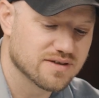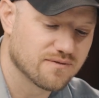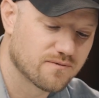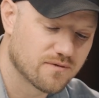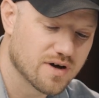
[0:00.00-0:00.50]
the
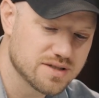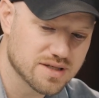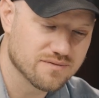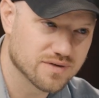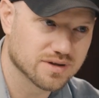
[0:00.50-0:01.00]
front
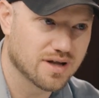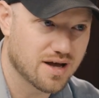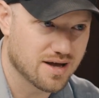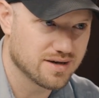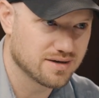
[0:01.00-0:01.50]
of the
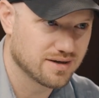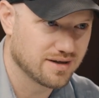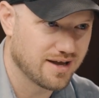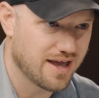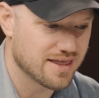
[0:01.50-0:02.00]
lot
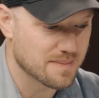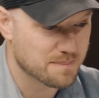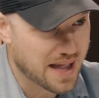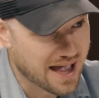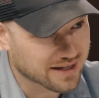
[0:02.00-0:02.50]
and the
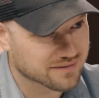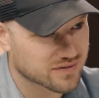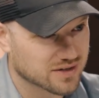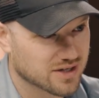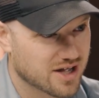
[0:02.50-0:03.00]
back of
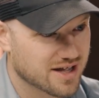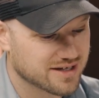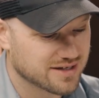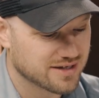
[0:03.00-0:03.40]
the lot